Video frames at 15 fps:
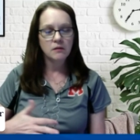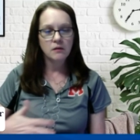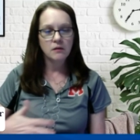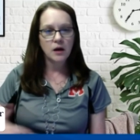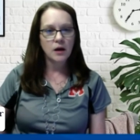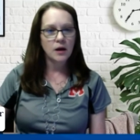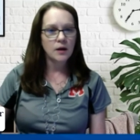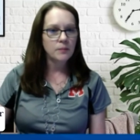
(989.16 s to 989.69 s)

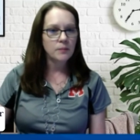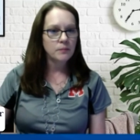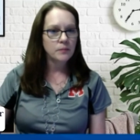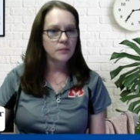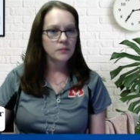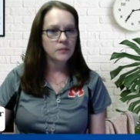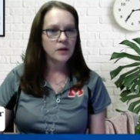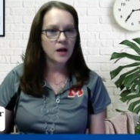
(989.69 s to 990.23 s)
um,
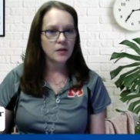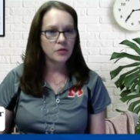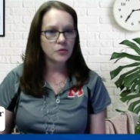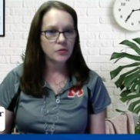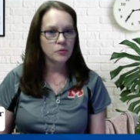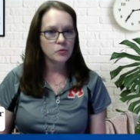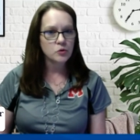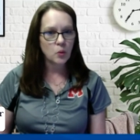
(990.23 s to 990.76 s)
9th
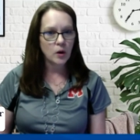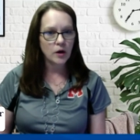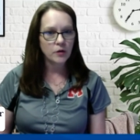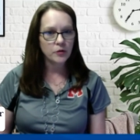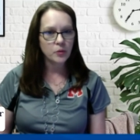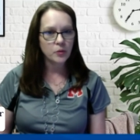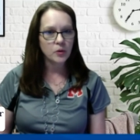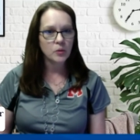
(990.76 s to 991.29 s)
through 12th
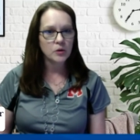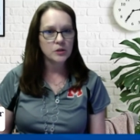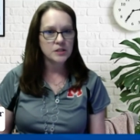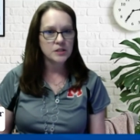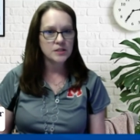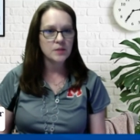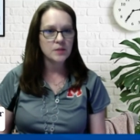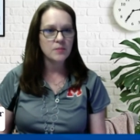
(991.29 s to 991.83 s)
where we're
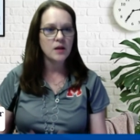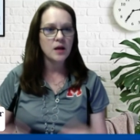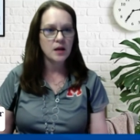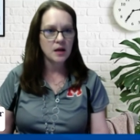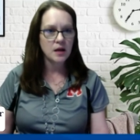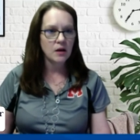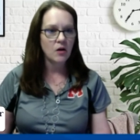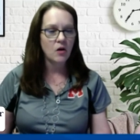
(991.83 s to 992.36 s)

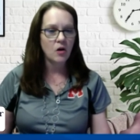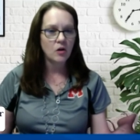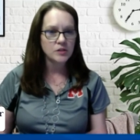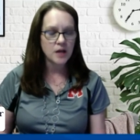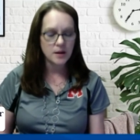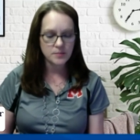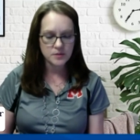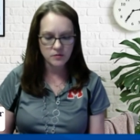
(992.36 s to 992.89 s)
disseminating all
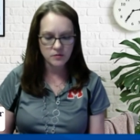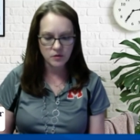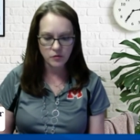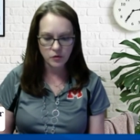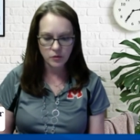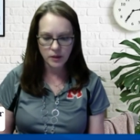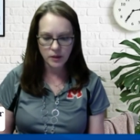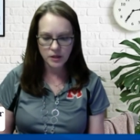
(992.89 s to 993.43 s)
types of
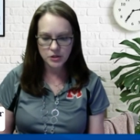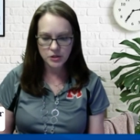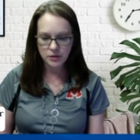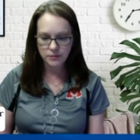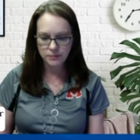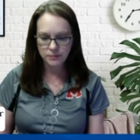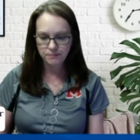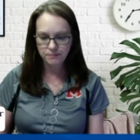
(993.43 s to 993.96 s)
information.